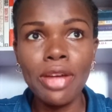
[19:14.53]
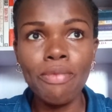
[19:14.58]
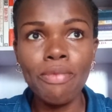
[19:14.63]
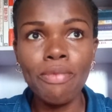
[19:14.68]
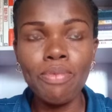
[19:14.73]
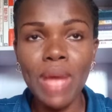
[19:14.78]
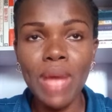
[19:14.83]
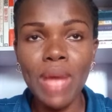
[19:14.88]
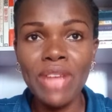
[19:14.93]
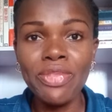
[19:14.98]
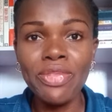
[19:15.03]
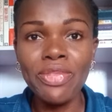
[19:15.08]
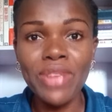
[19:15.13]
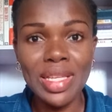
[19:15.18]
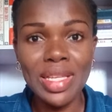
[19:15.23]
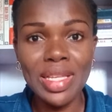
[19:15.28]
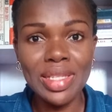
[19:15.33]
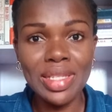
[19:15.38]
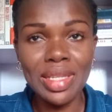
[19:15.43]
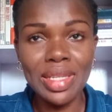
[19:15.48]

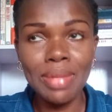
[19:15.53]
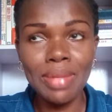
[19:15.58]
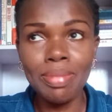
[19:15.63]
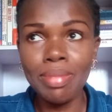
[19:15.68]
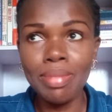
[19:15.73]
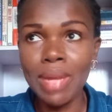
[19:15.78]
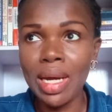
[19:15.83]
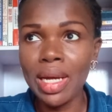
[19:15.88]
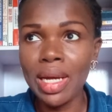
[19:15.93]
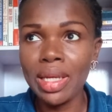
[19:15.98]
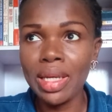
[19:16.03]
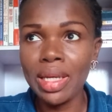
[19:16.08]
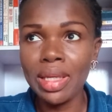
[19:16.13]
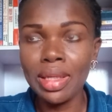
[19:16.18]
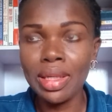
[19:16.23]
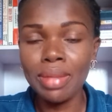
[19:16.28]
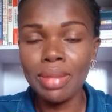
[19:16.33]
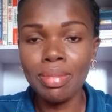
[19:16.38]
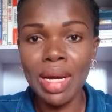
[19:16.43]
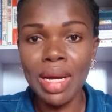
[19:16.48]
advancing
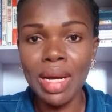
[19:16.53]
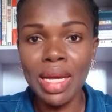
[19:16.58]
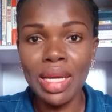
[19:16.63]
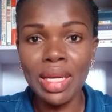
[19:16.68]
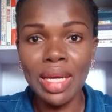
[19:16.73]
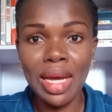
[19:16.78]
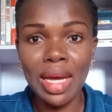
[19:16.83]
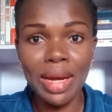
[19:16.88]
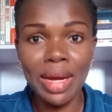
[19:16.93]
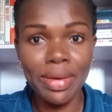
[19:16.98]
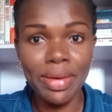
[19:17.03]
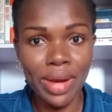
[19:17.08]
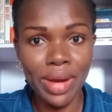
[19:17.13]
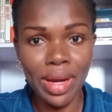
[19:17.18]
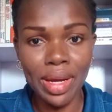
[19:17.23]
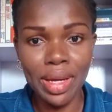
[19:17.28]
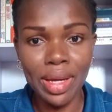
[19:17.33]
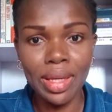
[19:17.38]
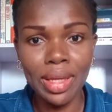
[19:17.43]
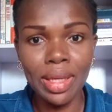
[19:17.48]
my
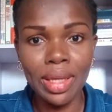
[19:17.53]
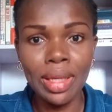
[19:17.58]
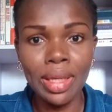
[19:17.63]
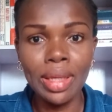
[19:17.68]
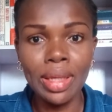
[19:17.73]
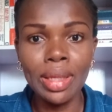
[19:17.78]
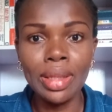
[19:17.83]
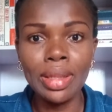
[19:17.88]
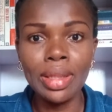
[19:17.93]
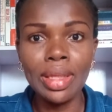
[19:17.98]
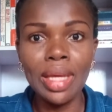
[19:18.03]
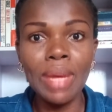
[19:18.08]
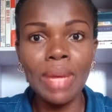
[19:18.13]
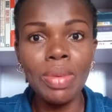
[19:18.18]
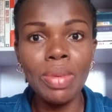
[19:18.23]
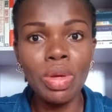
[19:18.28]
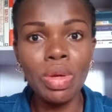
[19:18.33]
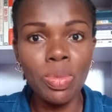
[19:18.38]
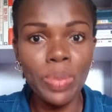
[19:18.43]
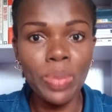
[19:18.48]
career in
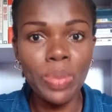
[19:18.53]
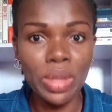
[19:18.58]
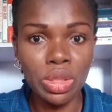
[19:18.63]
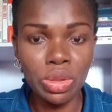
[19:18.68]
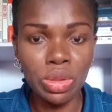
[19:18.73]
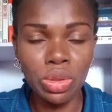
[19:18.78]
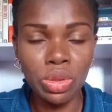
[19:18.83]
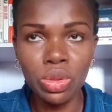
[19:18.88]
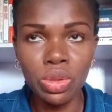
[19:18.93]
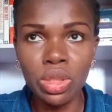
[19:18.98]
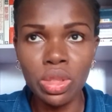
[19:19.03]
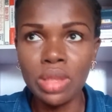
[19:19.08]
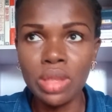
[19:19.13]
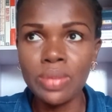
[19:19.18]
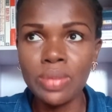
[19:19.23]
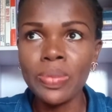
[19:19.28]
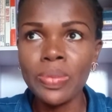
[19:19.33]
chemical pathology.